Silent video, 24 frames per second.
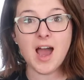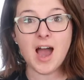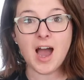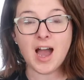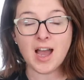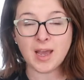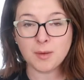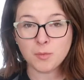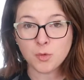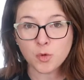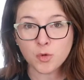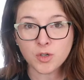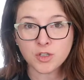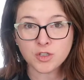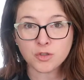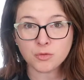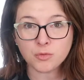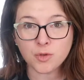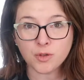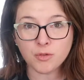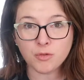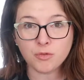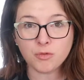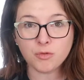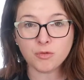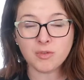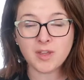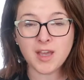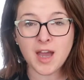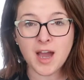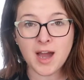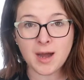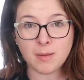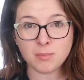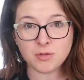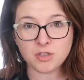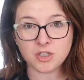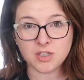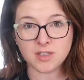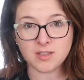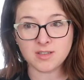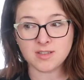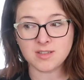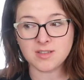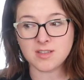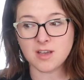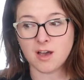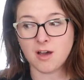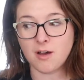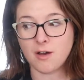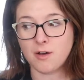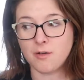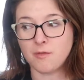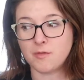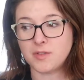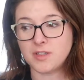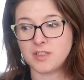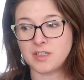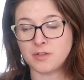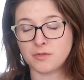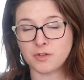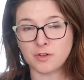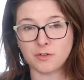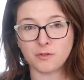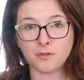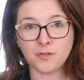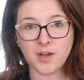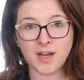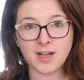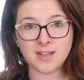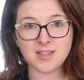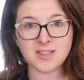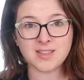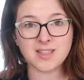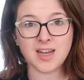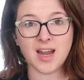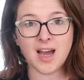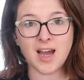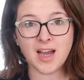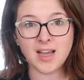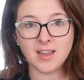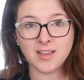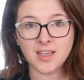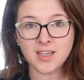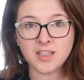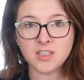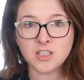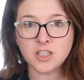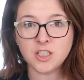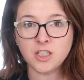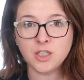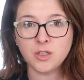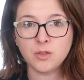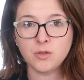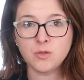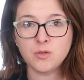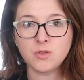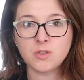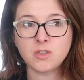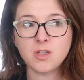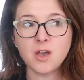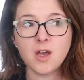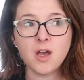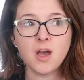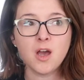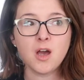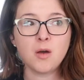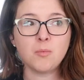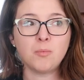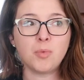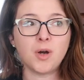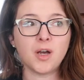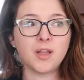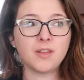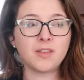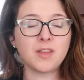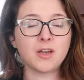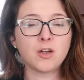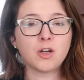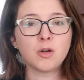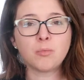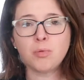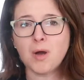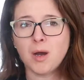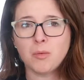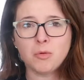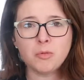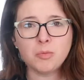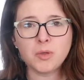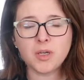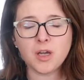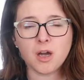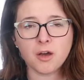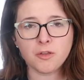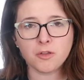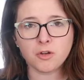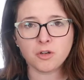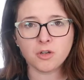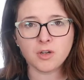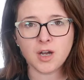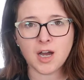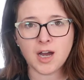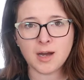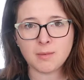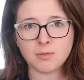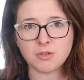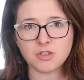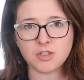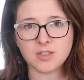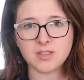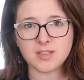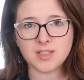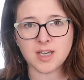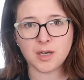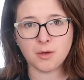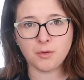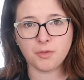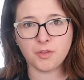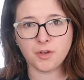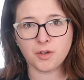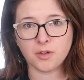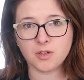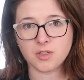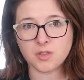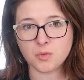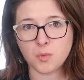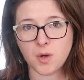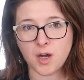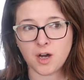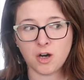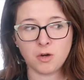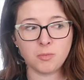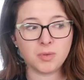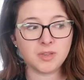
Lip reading: I'm going to run through the options of the different fats that I like to use, but there are probably other options out there as well,